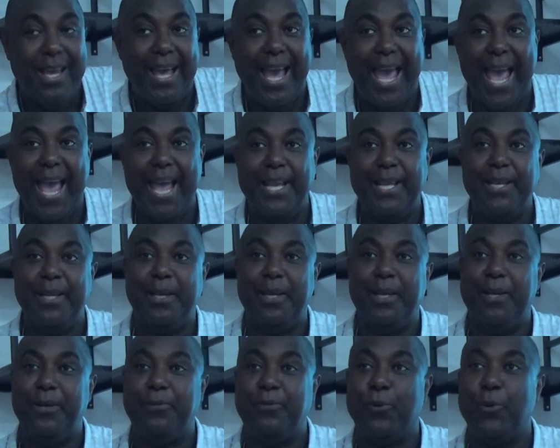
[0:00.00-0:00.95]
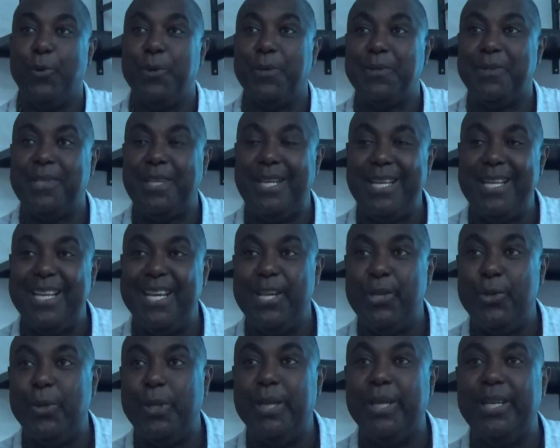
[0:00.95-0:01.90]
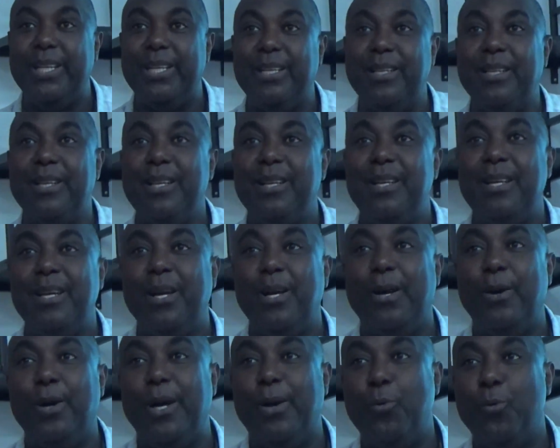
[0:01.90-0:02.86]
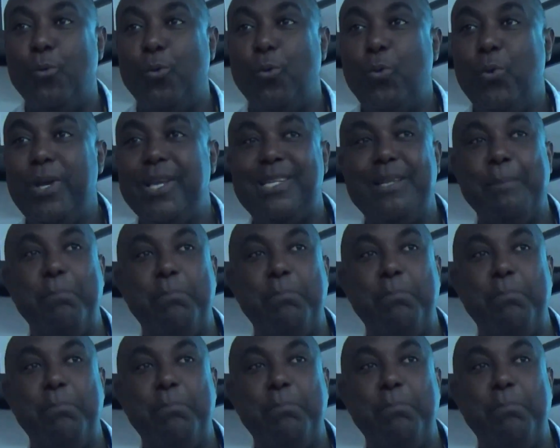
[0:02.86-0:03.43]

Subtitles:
And of course, in there you learn who is a